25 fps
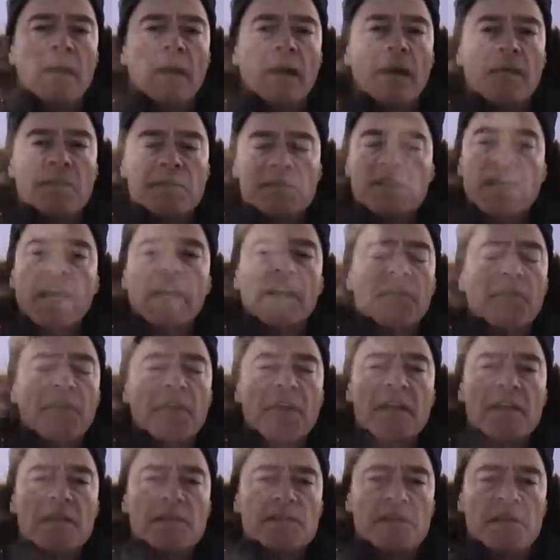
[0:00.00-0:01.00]
The second
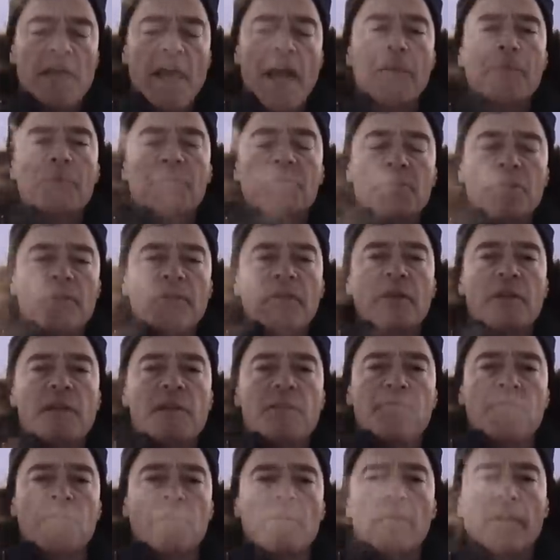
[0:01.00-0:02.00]
thing is the
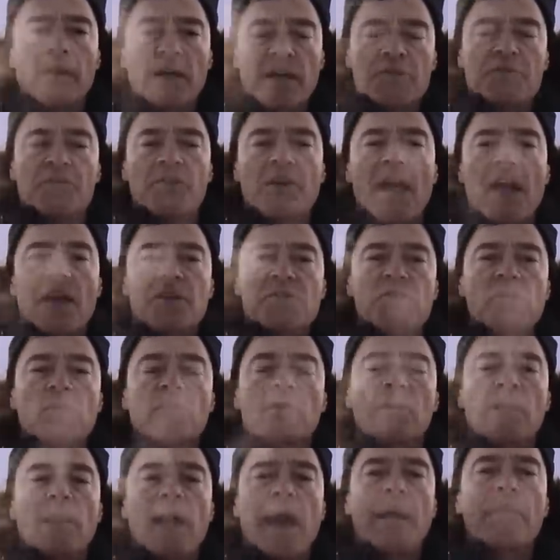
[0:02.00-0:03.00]
opportunity for
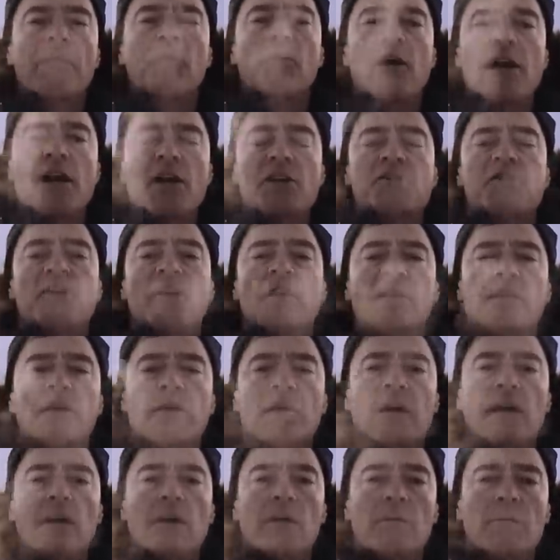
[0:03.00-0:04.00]
international collaboration.
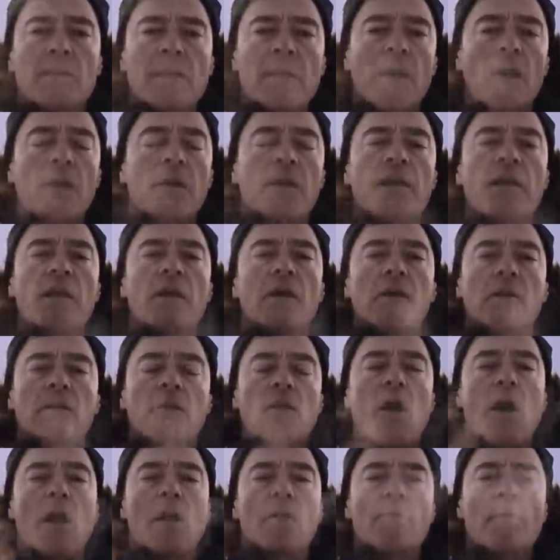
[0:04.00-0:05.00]
We are here
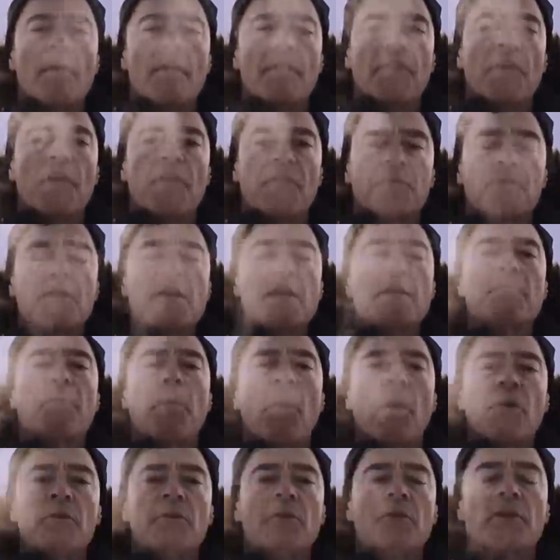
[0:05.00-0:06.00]
along with three
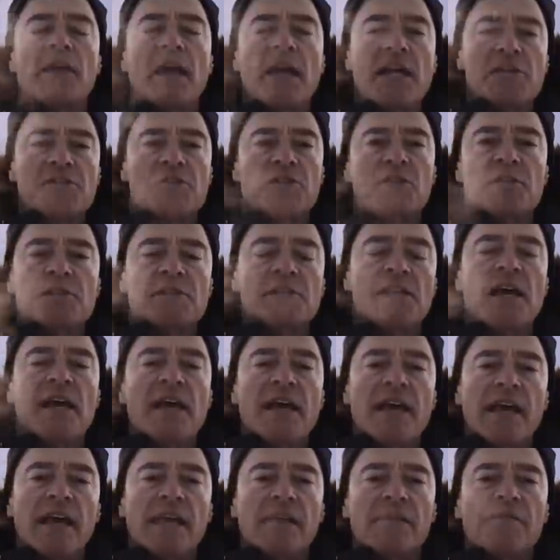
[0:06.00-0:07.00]
partner nations,
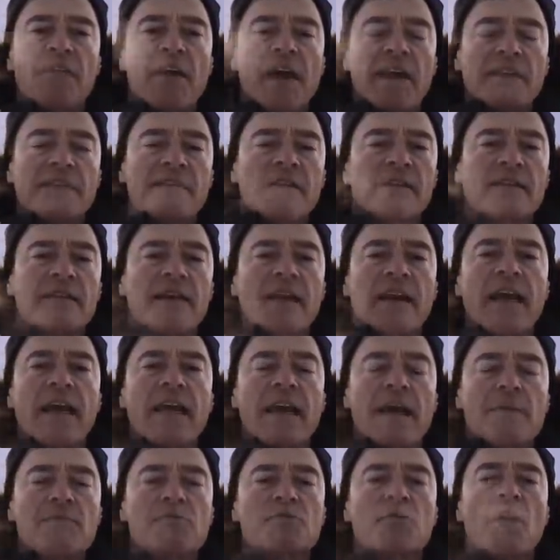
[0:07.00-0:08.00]
and in fact,
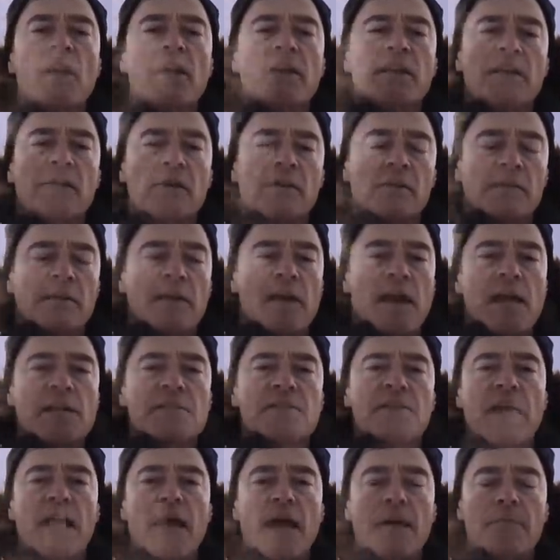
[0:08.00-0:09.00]
today I'm joined here at the
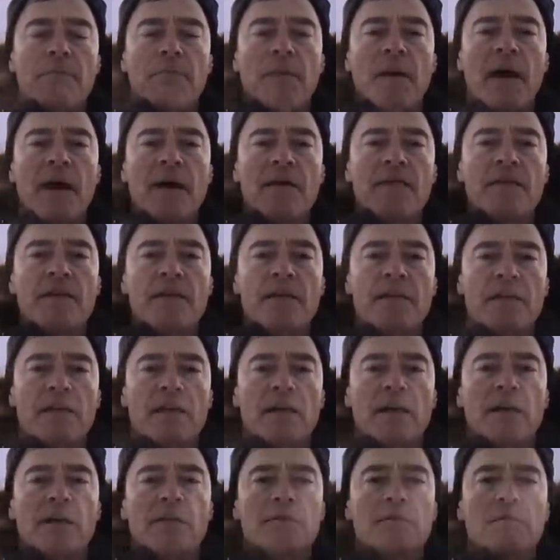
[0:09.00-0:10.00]
ICE Camp by
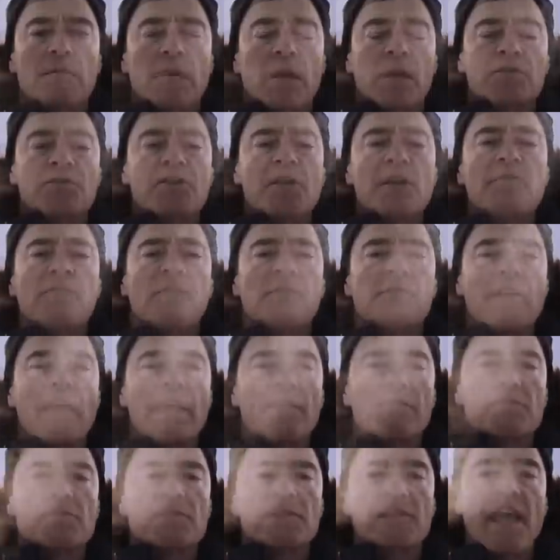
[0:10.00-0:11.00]
the Chief of
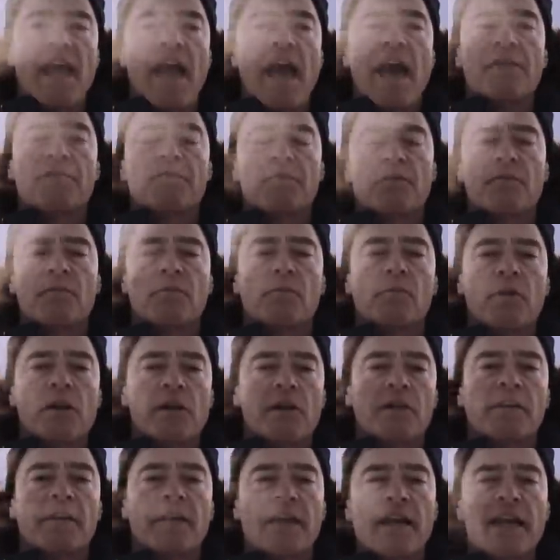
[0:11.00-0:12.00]
Naval Staff of the
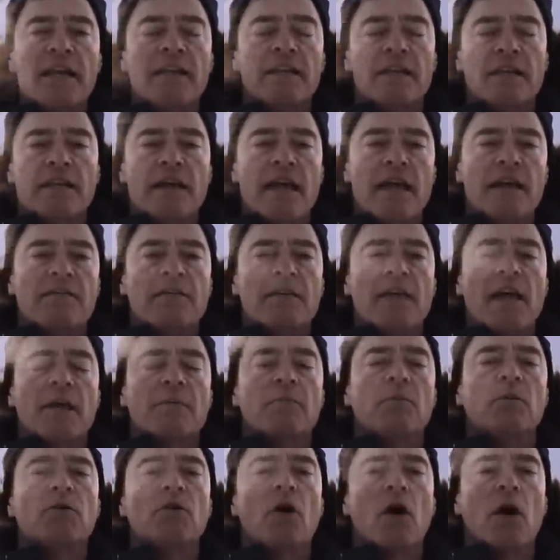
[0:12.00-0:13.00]
Royal Canadian Navy,
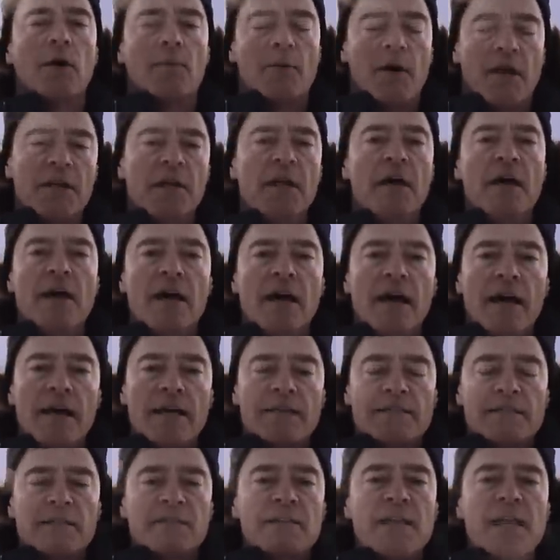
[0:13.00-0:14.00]
Admiral Norman,
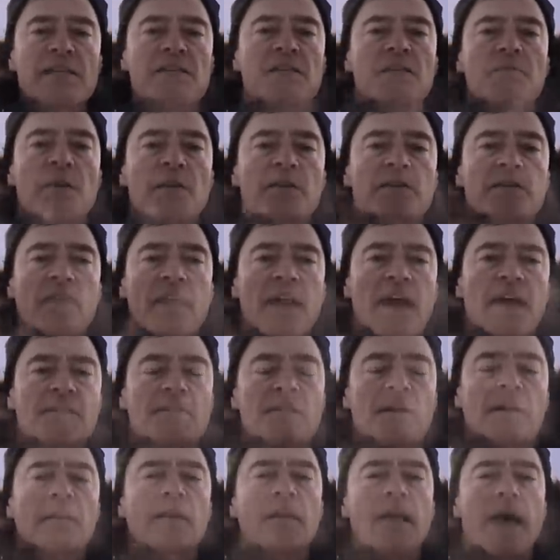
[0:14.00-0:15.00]
as a testament to
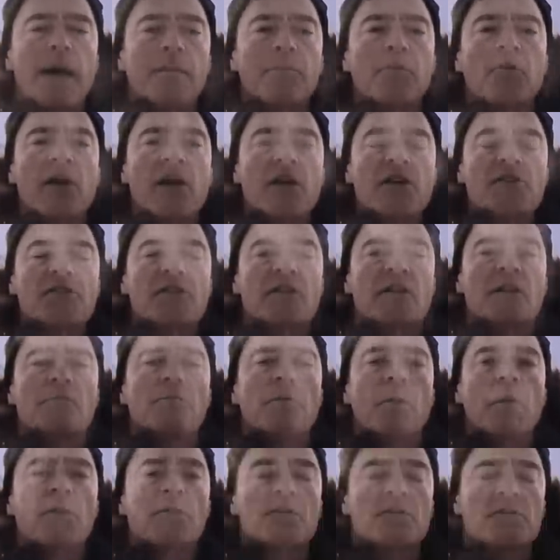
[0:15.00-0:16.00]
that collaboration
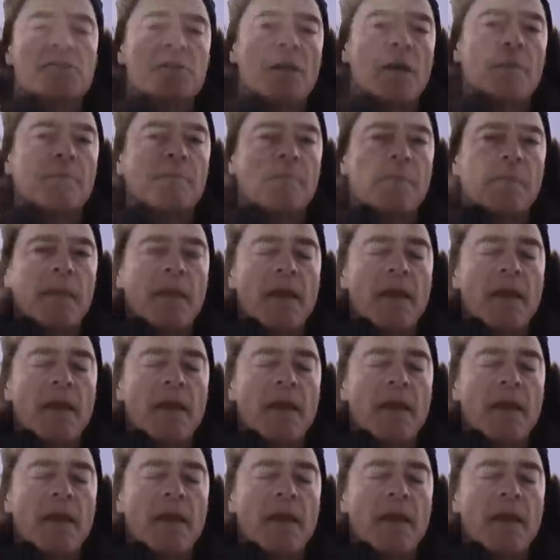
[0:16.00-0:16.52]
and partnership.